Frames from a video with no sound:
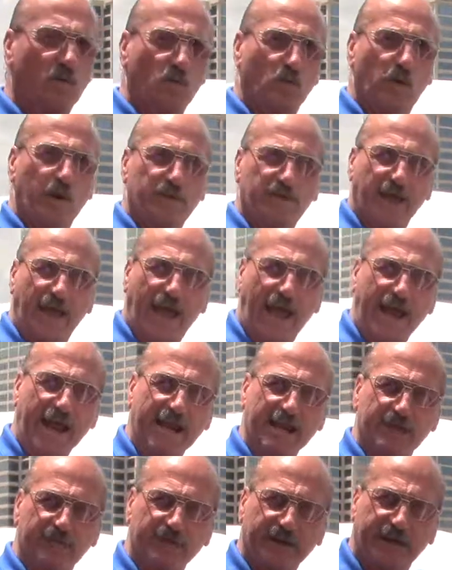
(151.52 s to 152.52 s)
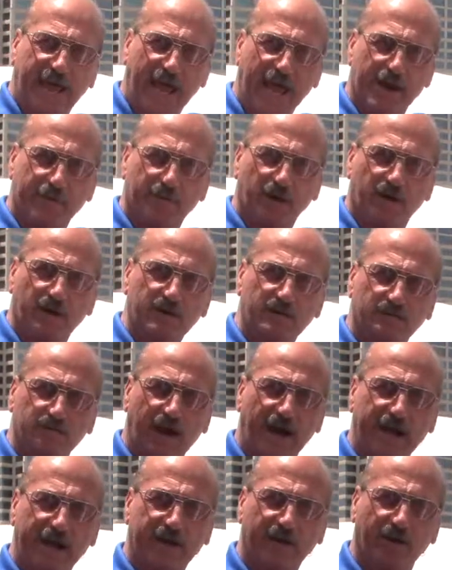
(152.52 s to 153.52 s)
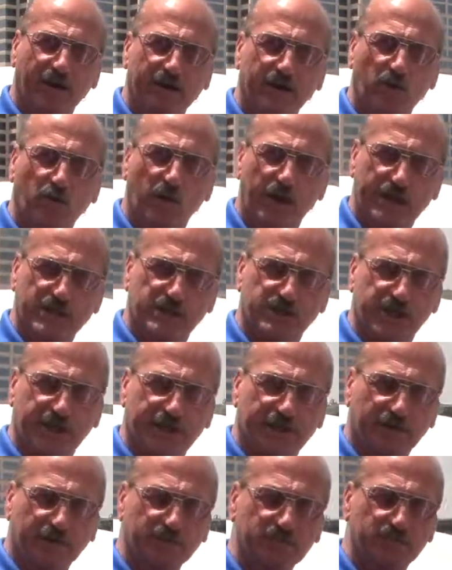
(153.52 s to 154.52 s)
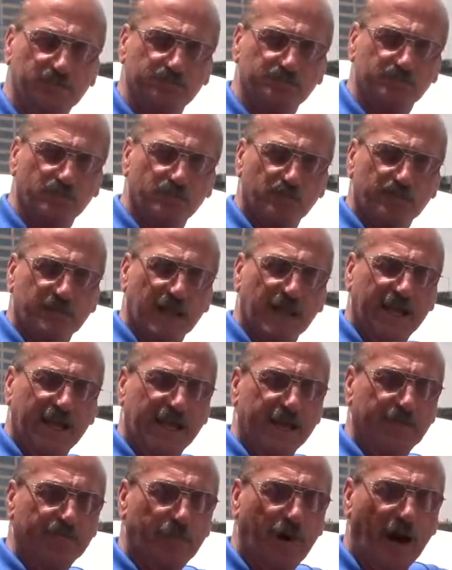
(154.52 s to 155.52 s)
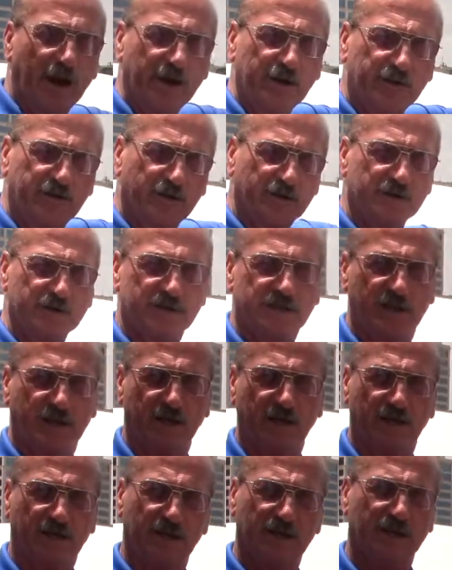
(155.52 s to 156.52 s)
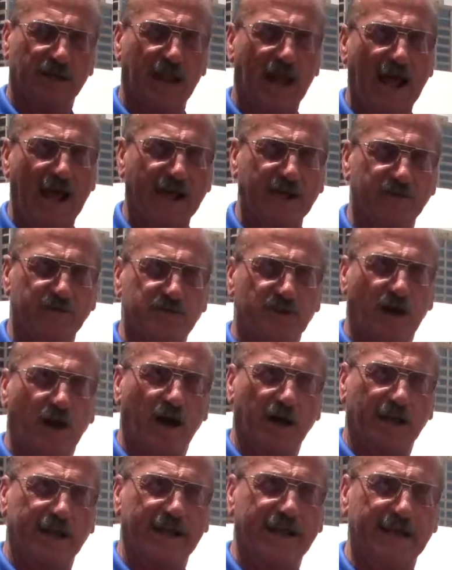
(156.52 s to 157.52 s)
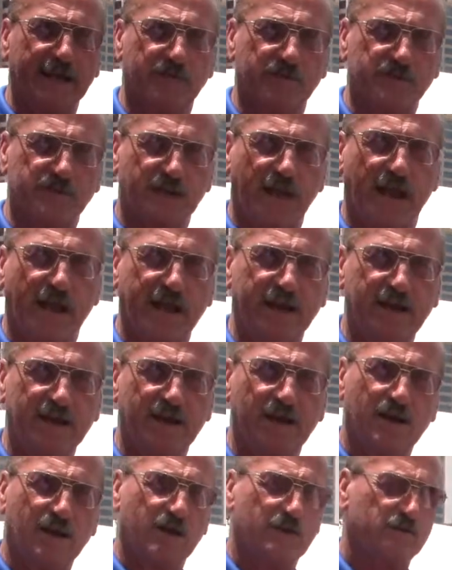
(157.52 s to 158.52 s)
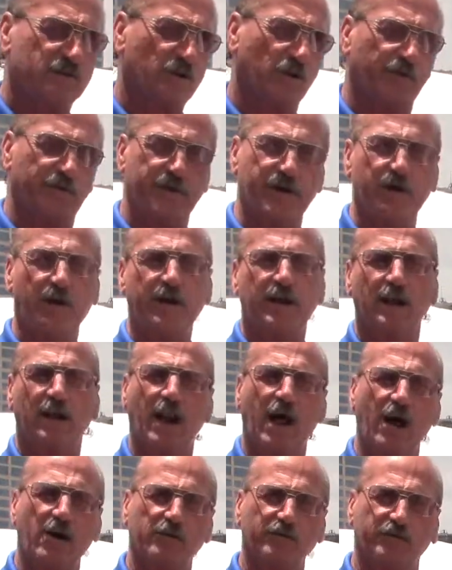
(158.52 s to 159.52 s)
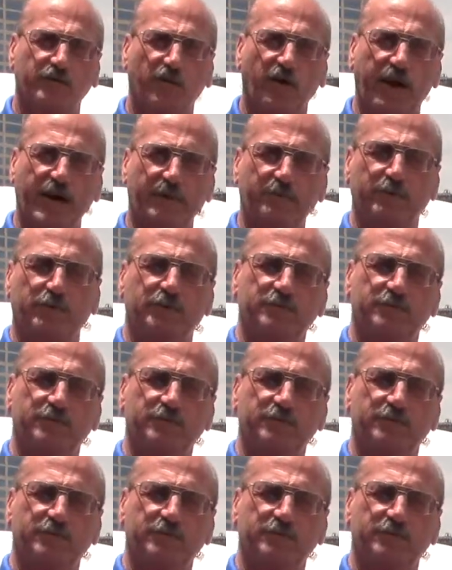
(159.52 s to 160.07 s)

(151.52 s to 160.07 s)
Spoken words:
with the aid of a camera right here on the windshield, it monitors the lines on the interstate. So if you're on a long trip,